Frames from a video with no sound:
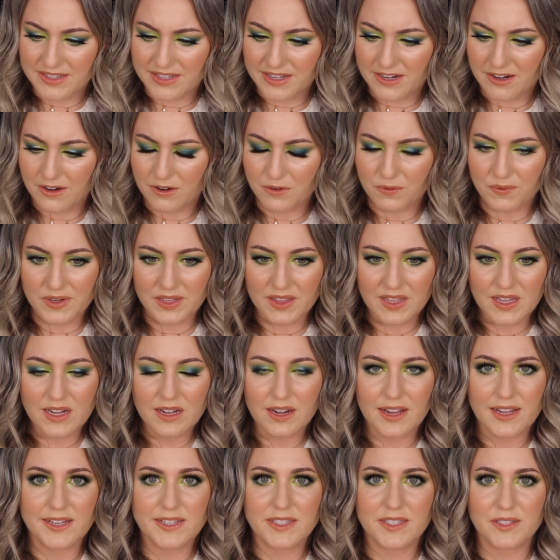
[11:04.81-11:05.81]
They're a really
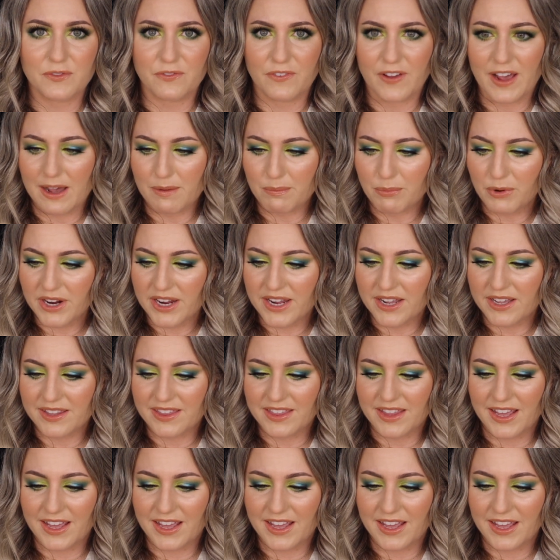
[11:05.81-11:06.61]
nice fabric.